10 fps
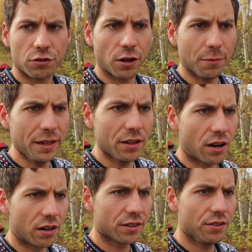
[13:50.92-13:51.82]
Some may
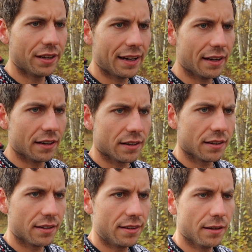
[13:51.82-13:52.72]
argue that
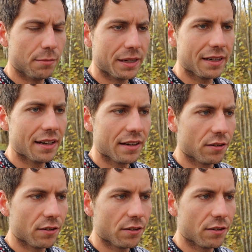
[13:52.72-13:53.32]
the media